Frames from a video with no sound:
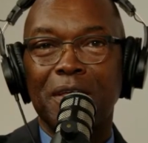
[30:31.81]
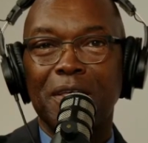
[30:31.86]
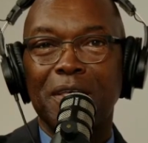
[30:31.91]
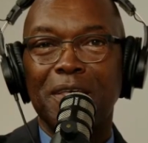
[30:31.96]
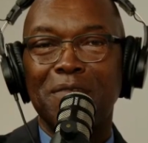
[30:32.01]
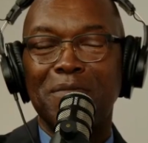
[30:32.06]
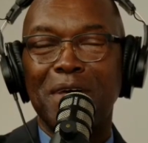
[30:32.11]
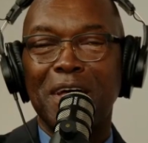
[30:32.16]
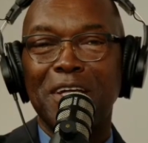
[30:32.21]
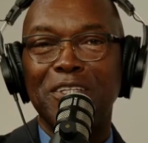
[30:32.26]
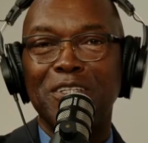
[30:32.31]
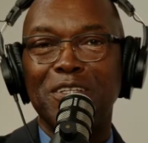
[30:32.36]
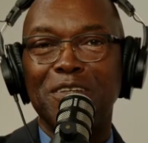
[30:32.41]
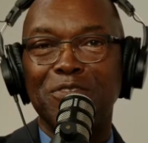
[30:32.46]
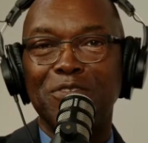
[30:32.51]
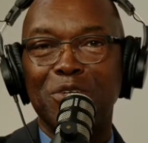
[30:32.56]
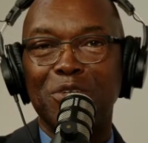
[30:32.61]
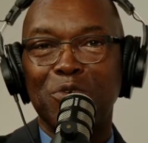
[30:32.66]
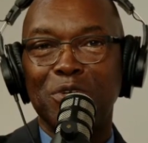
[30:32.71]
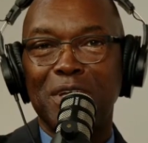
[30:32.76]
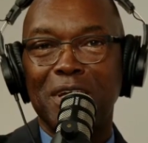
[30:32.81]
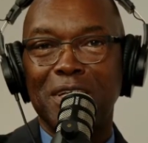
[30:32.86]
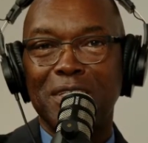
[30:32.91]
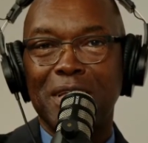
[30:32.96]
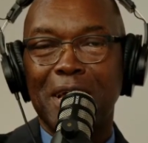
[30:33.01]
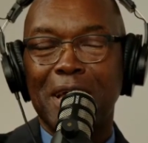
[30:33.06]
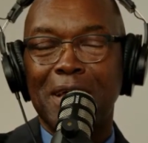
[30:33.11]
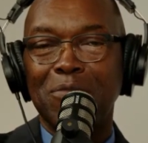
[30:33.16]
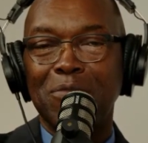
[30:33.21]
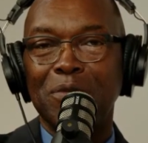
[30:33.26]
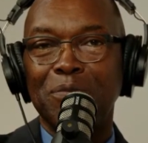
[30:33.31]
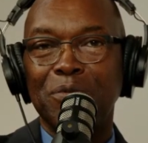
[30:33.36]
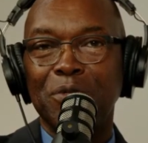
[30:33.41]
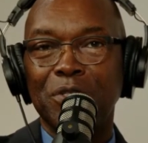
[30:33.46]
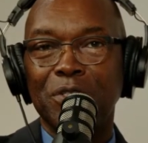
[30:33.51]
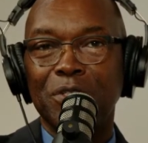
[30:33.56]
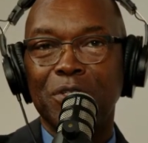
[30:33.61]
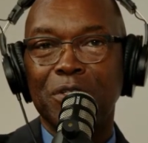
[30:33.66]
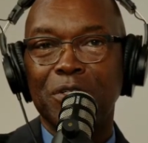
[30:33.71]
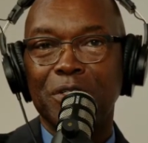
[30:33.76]
Imagine if someone has high blood
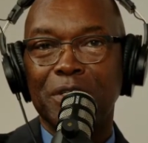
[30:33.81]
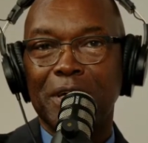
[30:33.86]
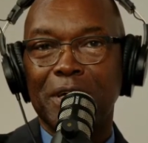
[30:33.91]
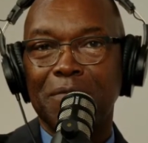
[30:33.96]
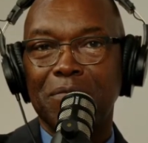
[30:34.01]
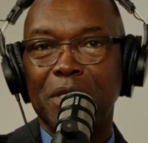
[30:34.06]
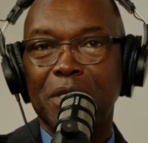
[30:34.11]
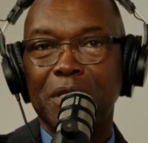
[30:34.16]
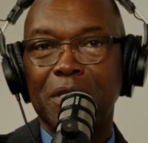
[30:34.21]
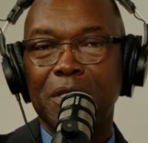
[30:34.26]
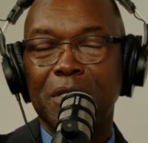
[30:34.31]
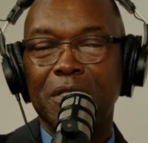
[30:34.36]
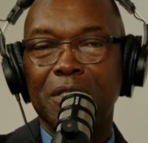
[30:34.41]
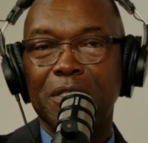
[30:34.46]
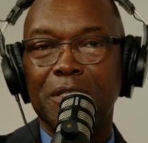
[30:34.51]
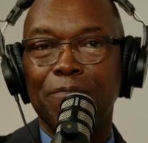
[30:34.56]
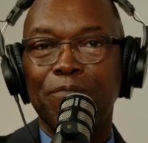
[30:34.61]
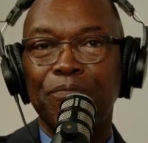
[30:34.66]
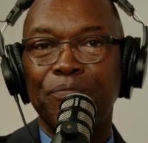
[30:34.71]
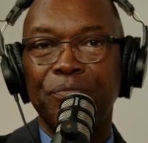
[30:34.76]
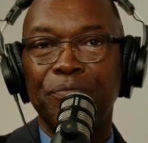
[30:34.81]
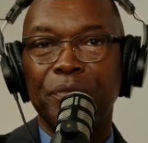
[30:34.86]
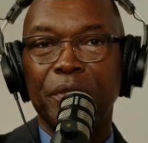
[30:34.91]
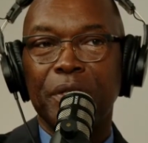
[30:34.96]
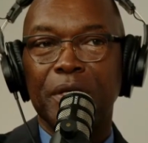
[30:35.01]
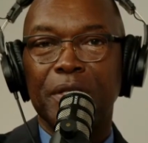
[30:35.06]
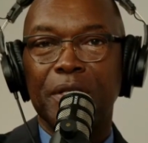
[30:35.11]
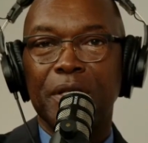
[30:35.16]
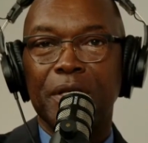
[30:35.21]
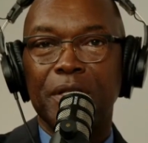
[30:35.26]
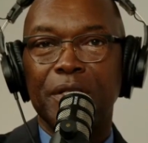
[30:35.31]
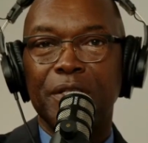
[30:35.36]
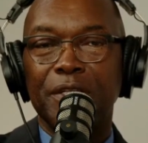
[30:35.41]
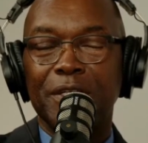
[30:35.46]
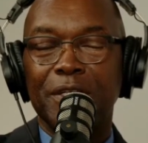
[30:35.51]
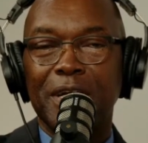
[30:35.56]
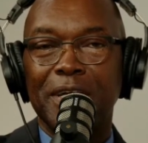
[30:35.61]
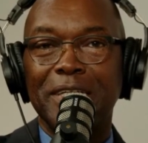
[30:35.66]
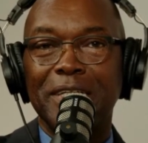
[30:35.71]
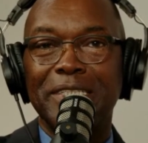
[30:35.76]
pressure, diabetes, there
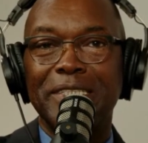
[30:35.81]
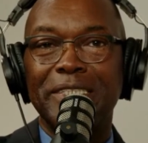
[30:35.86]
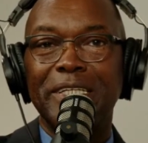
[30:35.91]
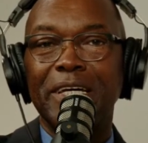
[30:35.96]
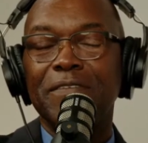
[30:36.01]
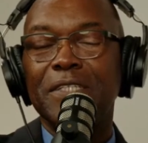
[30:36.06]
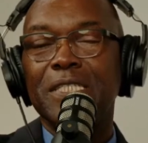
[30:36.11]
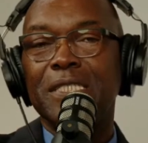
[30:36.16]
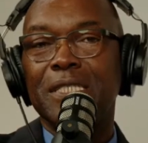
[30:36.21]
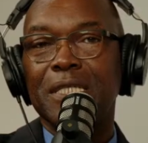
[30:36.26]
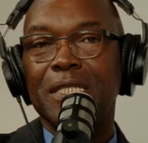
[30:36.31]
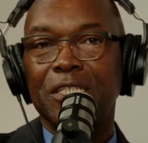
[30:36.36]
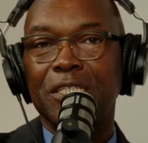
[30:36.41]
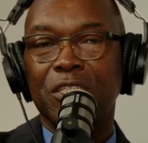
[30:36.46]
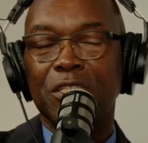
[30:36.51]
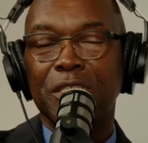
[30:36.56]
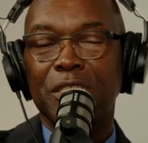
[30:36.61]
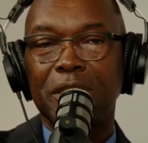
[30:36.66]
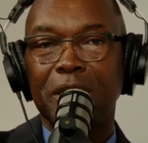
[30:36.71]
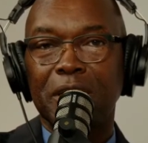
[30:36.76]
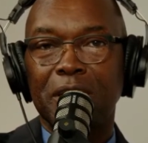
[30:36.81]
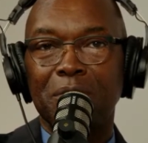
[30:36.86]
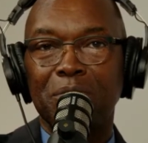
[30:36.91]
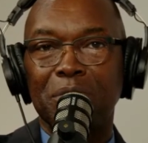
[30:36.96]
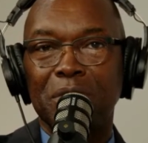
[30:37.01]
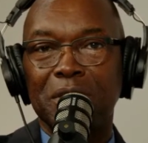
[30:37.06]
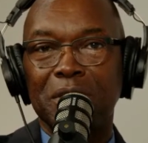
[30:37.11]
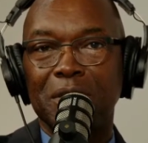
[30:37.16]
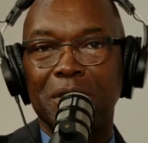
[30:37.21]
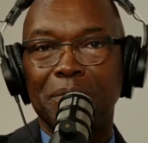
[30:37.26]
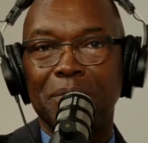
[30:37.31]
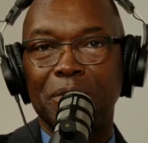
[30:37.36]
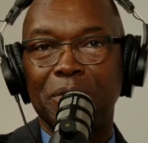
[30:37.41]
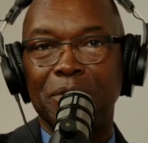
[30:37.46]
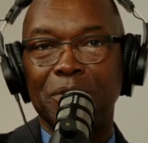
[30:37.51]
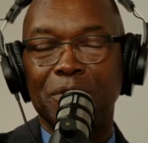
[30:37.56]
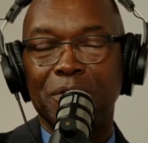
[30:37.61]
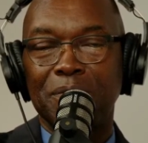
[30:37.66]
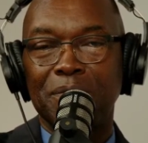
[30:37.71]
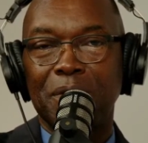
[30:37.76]
are a lot of devastation taking place in the
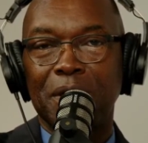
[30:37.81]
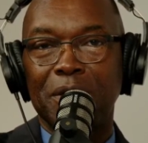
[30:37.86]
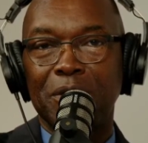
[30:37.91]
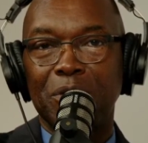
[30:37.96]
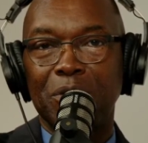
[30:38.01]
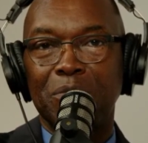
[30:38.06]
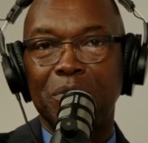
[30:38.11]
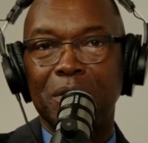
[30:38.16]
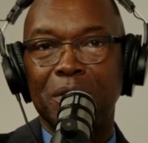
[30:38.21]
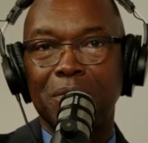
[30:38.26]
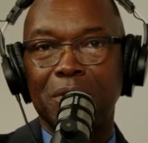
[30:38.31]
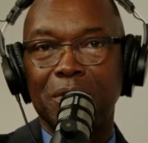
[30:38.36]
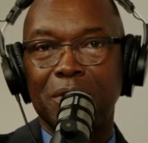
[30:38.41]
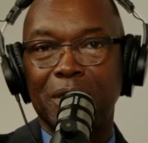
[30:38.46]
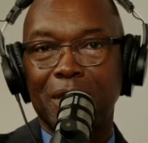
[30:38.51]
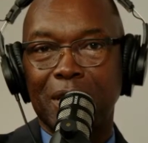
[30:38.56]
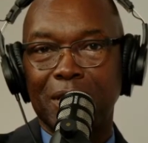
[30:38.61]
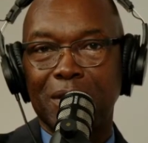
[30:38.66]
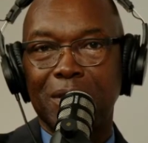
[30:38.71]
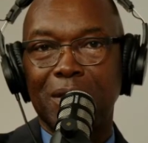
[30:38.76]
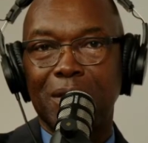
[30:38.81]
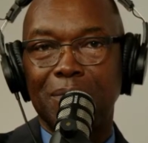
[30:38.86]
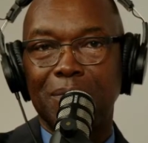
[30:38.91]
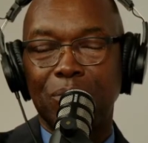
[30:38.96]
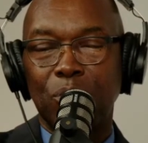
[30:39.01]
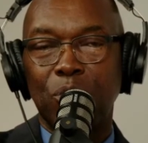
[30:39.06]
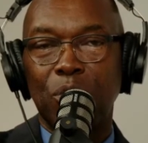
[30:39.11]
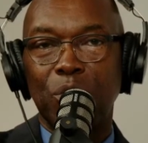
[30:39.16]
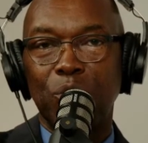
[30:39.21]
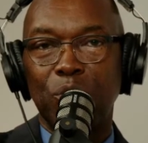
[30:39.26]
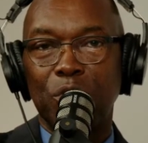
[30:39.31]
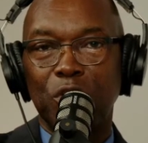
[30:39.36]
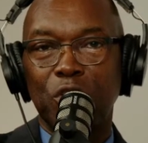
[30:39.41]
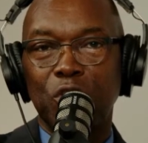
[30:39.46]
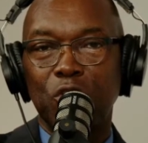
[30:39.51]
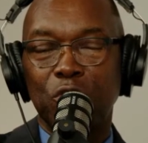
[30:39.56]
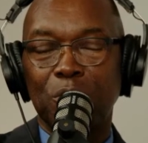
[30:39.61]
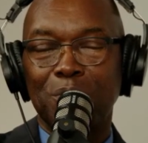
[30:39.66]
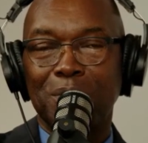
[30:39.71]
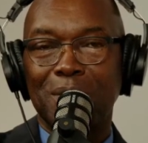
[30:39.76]
person's body to be able to get to that point where it
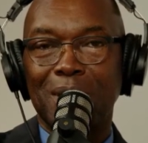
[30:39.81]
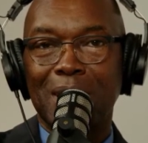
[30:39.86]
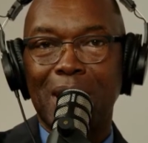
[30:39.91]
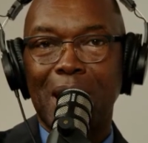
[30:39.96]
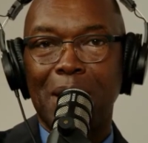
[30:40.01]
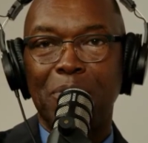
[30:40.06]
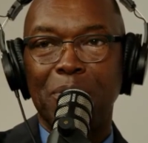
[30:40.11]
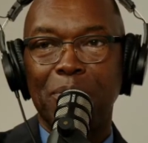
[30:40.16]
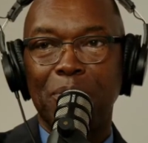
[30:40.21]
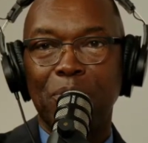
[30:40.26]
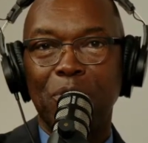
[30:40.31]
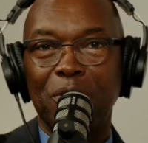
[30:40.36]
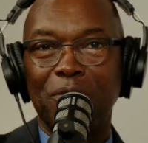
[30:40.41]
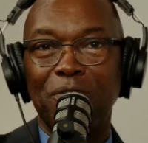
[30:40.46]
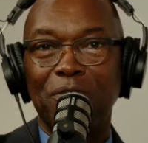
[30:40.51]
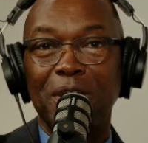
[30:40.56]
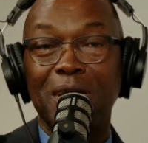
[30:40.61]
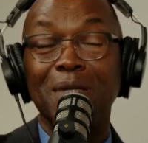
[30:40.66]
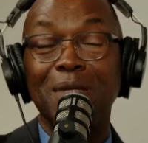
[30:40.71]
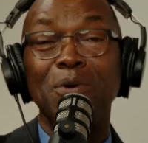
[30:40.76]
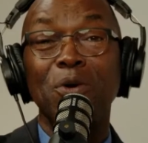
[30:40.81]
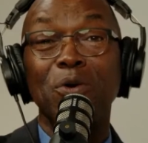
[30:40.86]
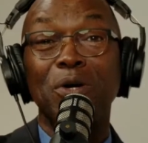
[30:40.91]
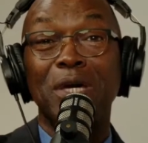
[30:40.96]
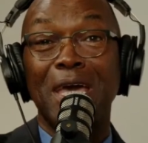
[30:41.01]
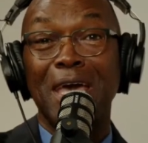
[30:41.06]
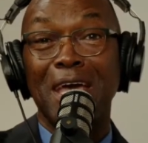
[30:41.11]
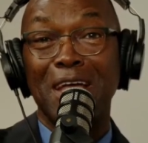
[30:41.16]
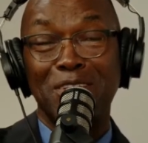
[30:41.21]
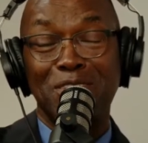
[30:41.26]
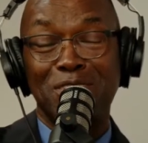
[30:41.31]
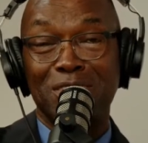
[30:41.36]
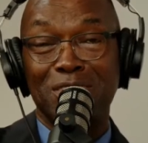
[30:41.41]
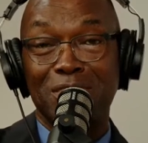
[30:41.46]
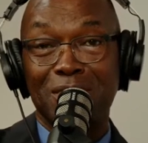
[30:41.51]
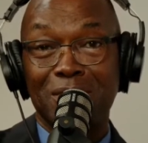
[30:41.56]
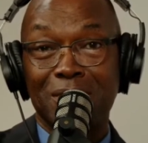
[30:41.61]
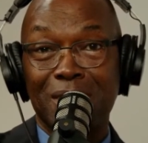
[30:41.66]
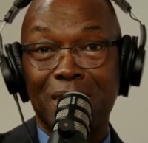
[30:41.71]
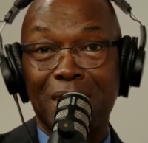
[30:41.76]
shows up in a lab report. Forget about
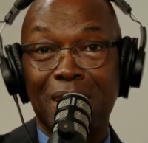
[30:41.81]
cancer.